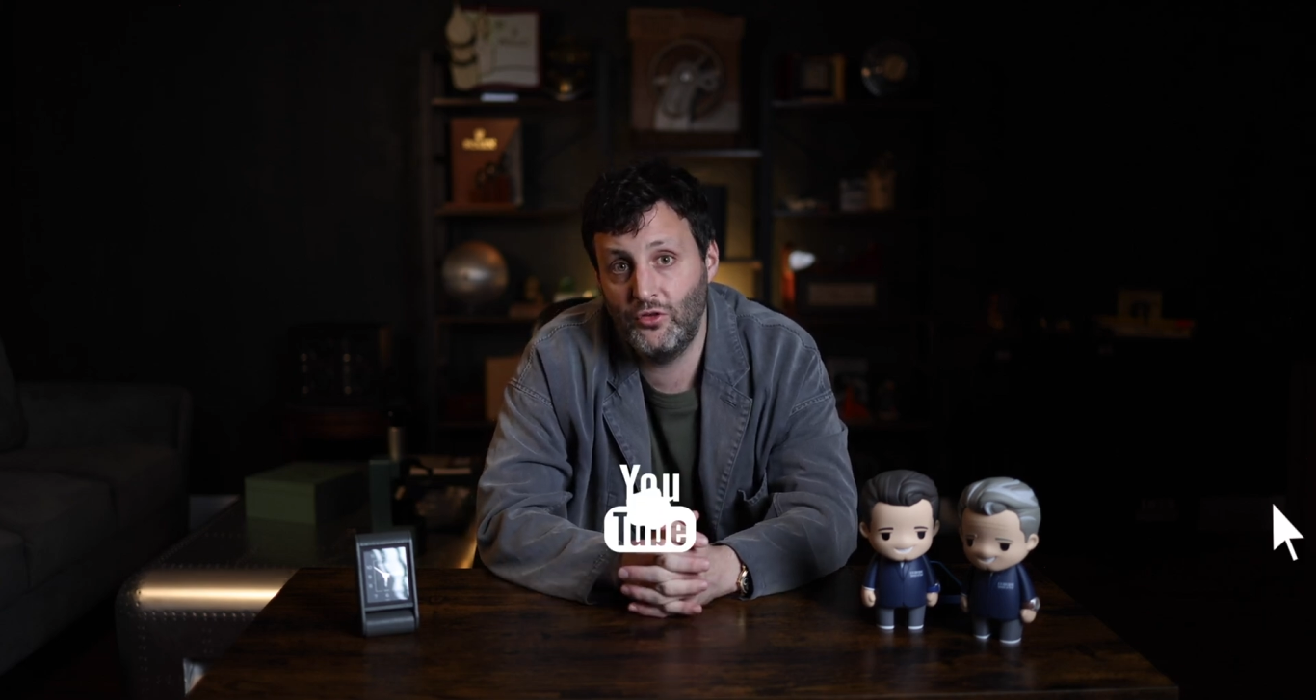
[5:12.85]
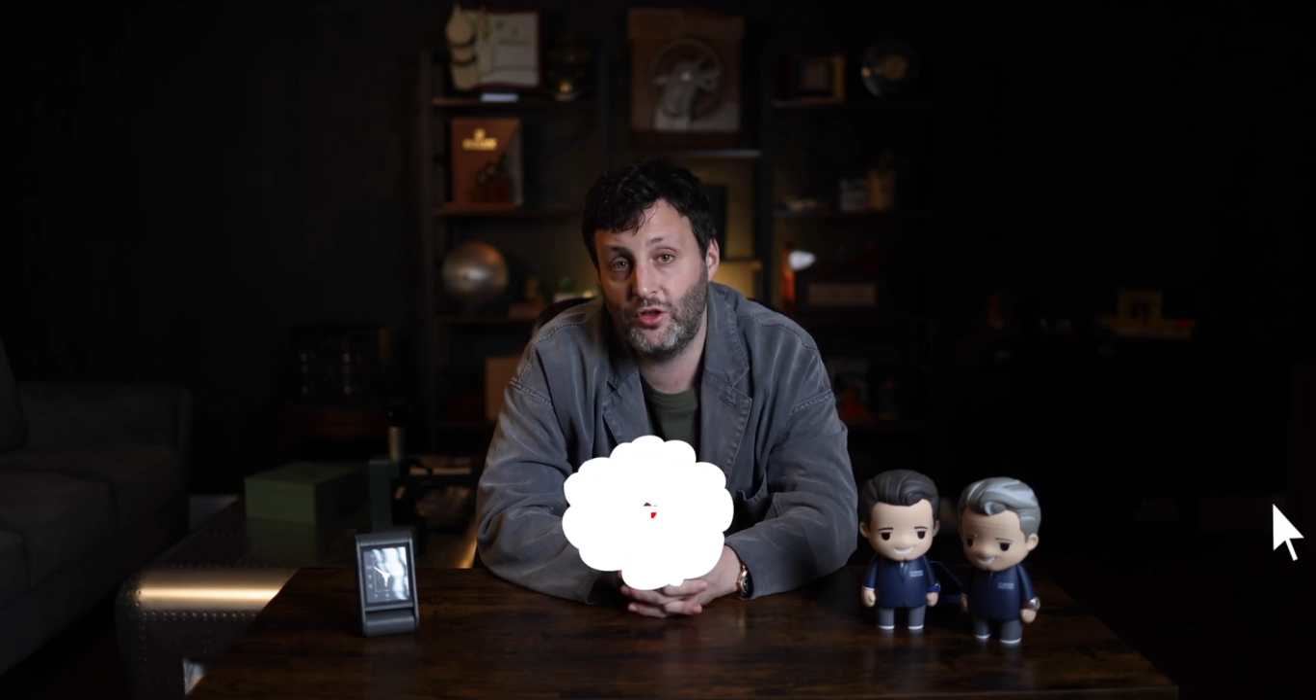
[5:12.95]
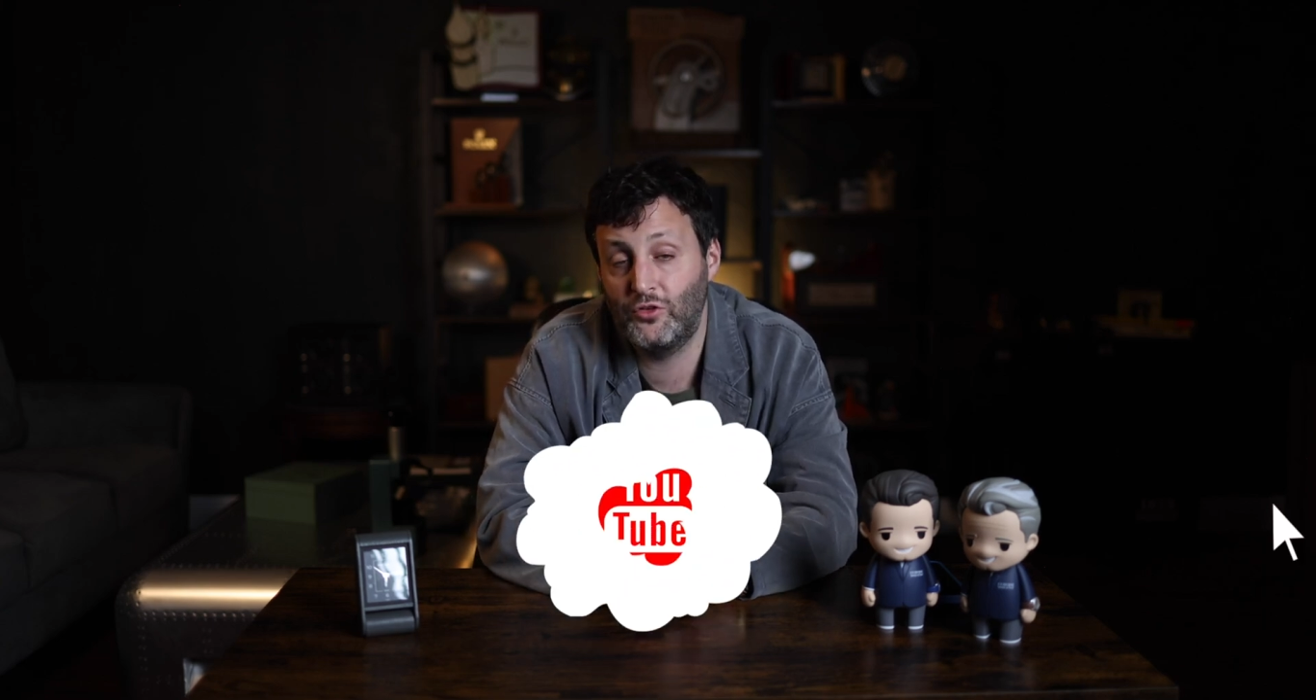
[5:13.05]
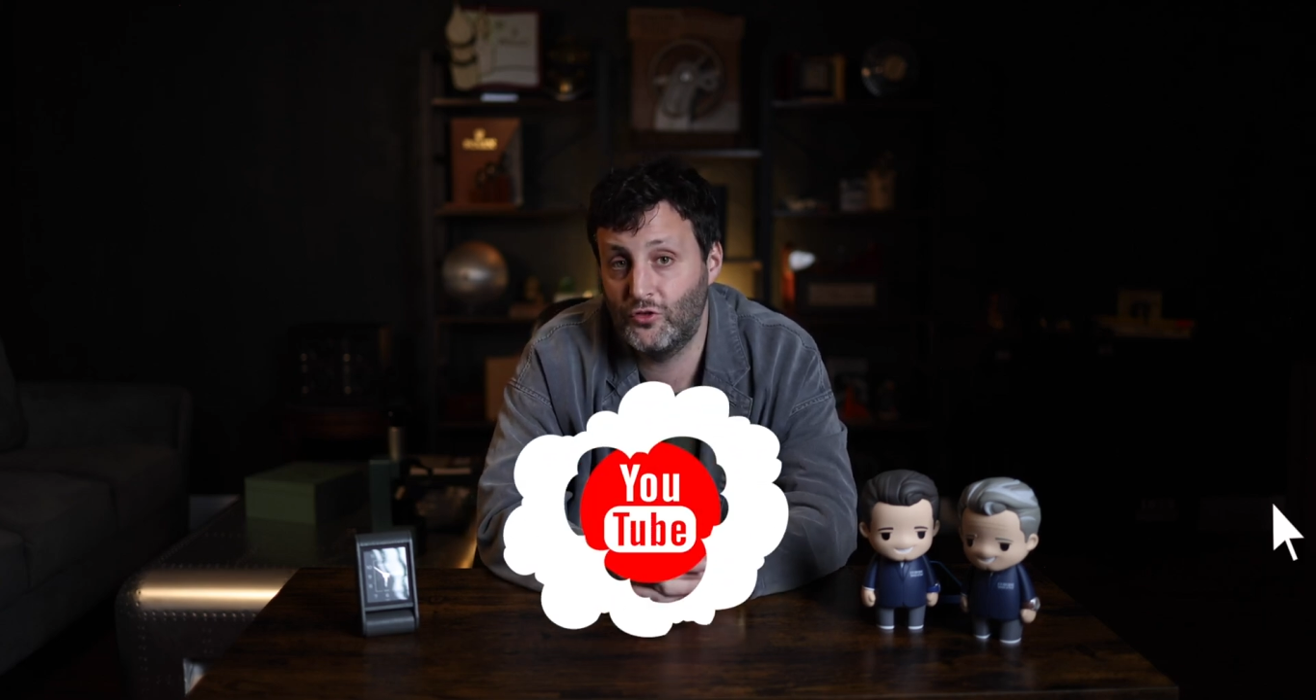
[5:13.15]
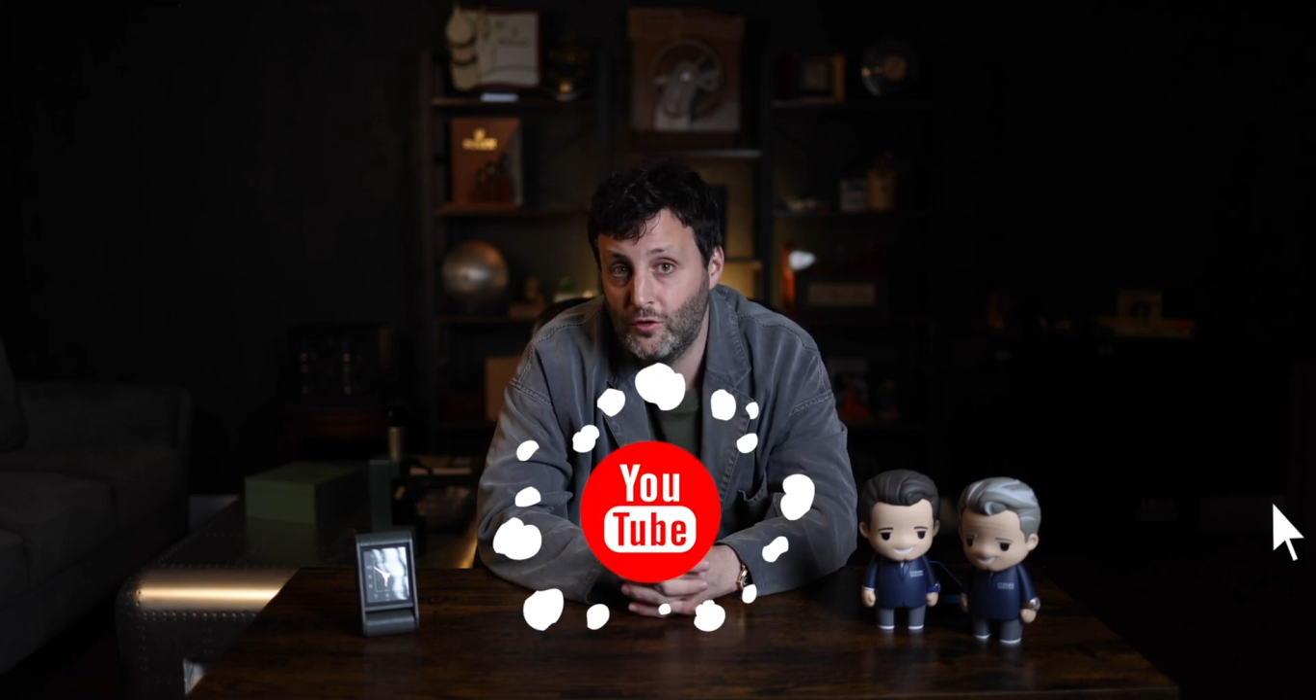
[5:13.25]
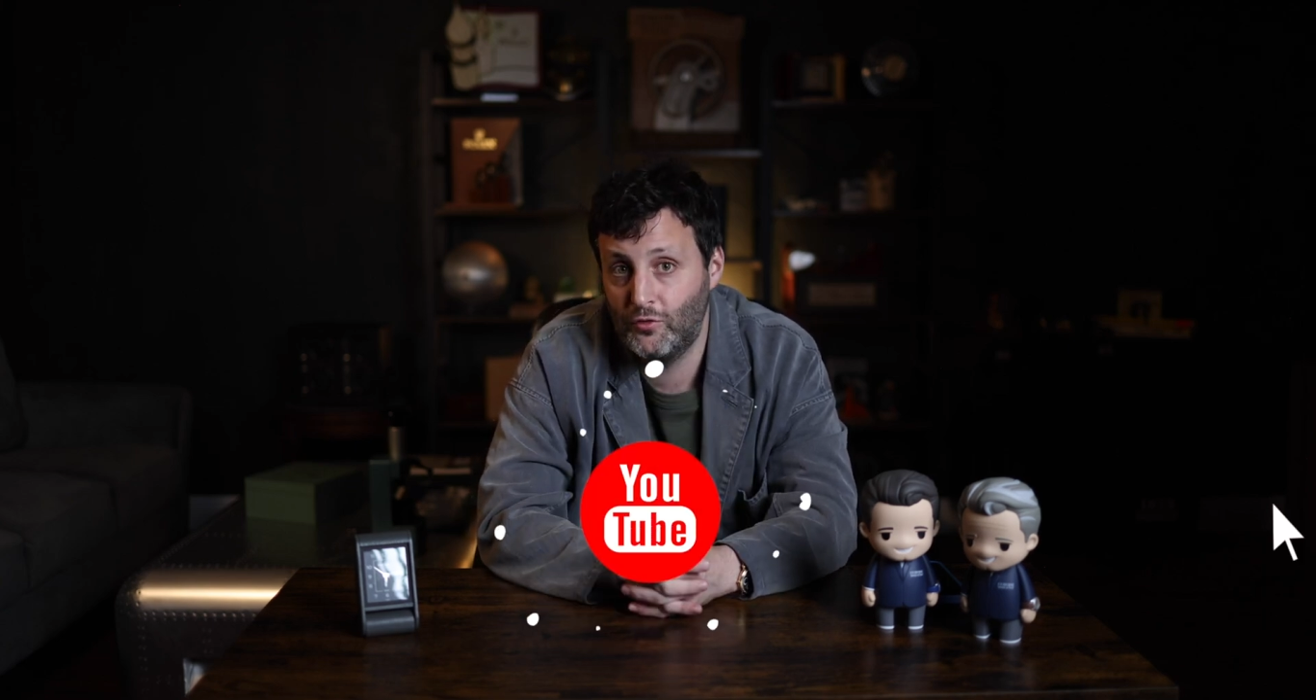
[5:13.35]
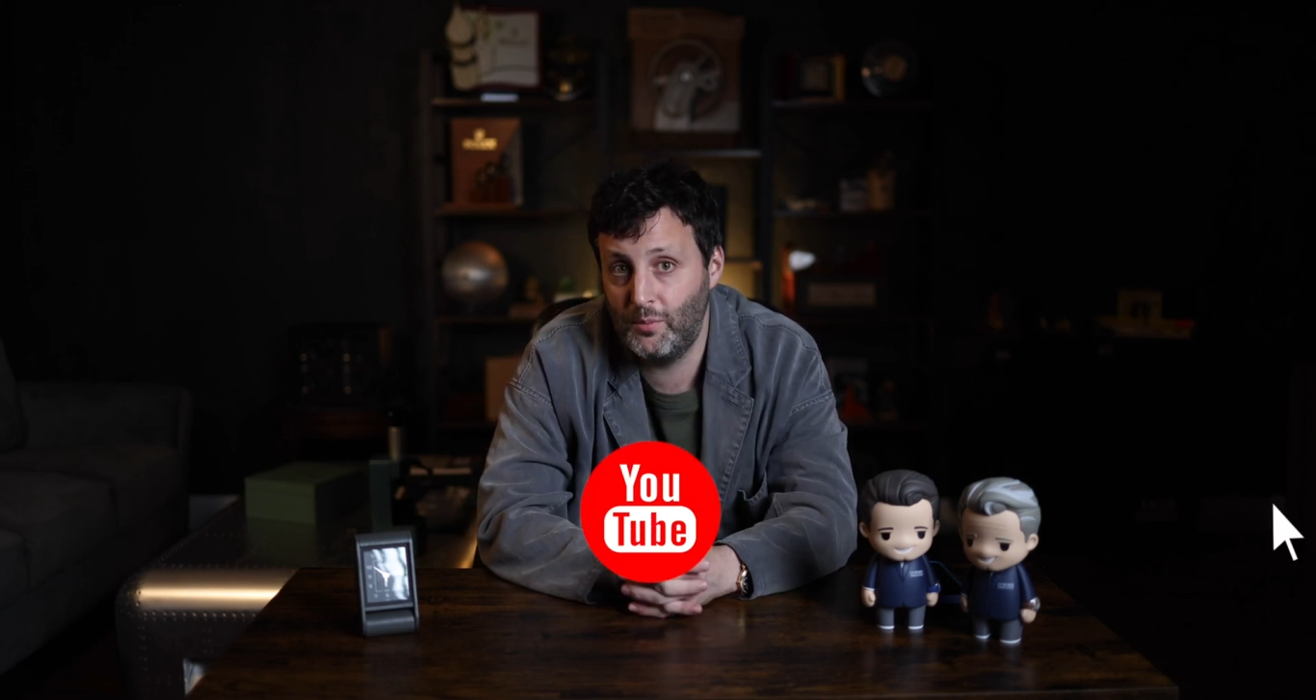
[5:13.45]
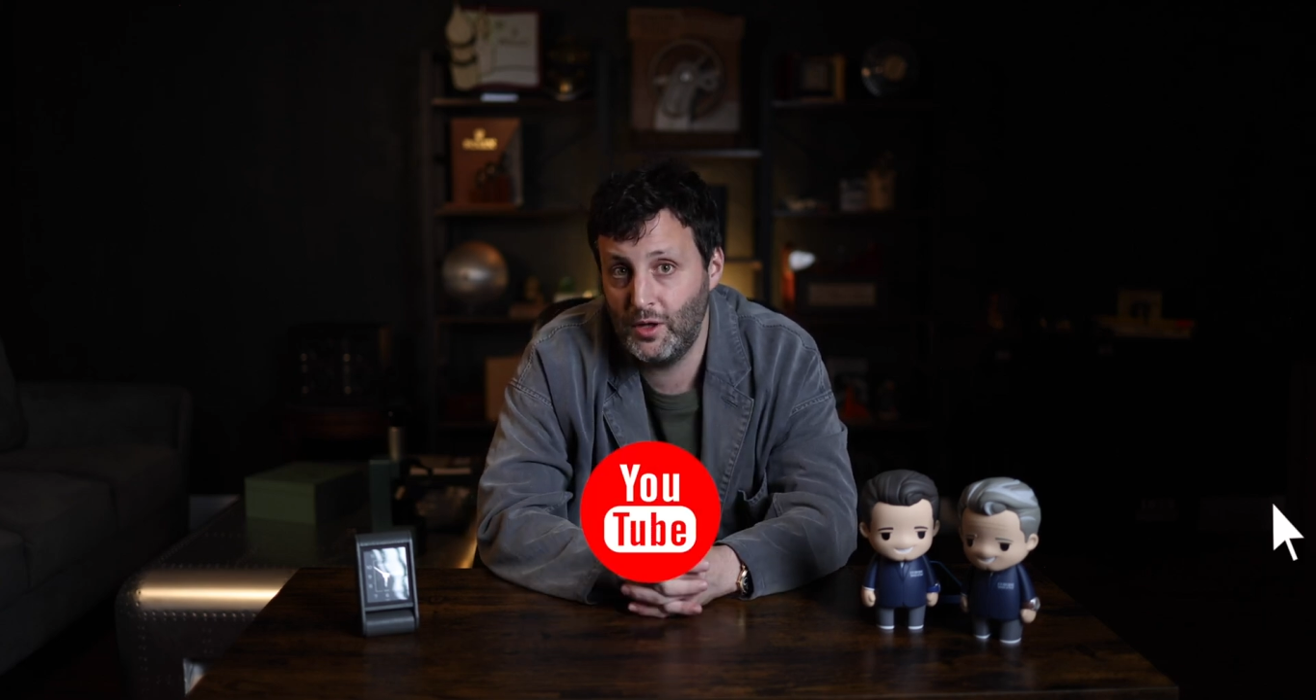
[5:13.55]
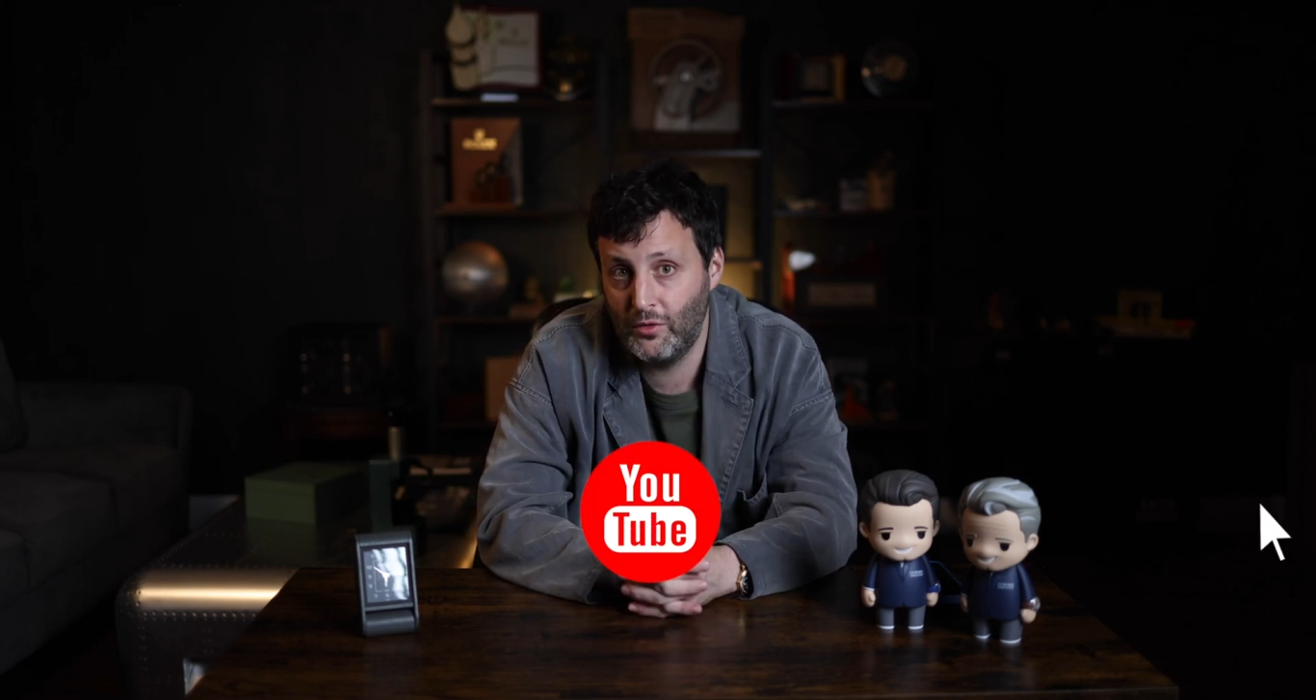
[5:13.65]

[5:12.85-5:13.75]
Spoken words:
that deserve to be